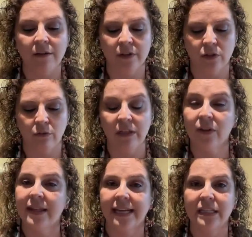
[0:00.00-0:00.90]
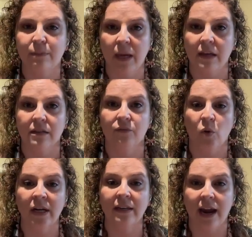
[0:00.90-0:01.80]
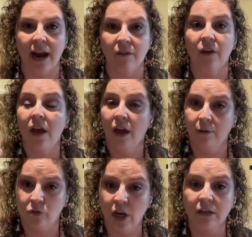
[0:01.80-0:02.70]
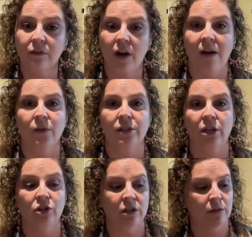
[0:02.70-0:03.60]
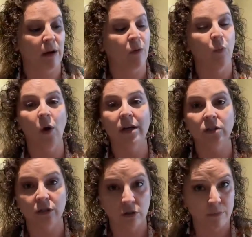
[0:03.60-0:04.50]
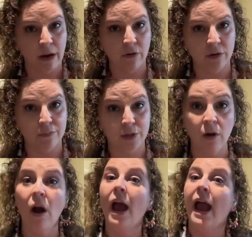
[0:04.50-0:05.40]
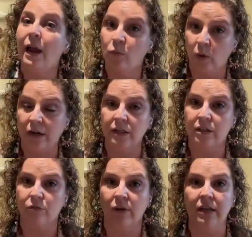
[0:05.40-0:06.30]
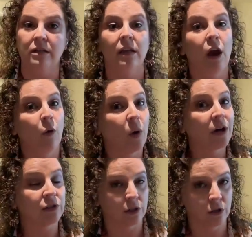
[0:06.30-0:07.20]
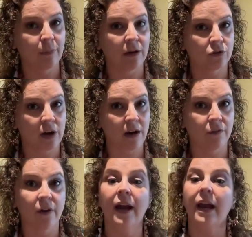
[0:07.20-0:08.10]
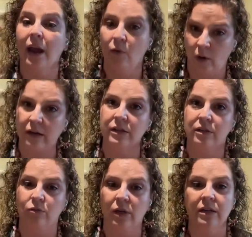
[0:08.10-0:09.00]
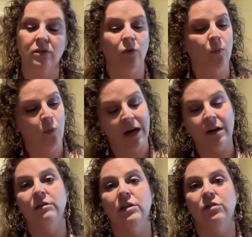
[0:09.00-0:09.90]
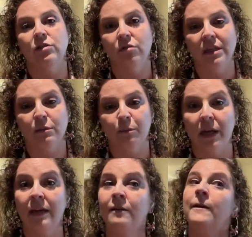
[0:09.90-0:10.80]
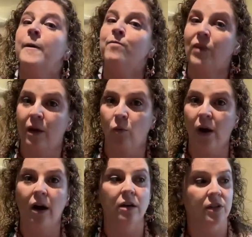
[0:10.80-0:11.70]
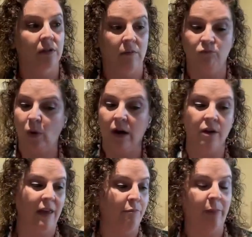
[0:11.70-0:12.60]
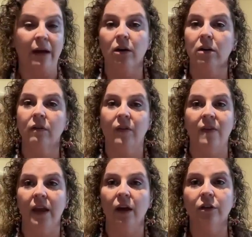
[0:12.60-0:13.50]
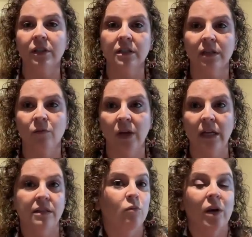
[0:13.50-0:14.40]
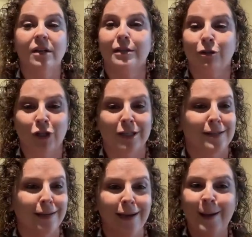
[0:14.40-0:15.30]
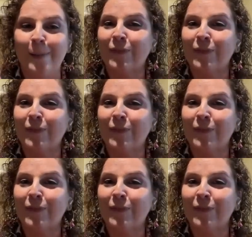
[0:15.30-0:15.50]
a lot of us who live in that space of wanting to have objective conversations about what is good about crypto and where is the risk, what is good about TradFi and where is the risk, where can these two things blend, and where are they better than the other in some ways, and where is it just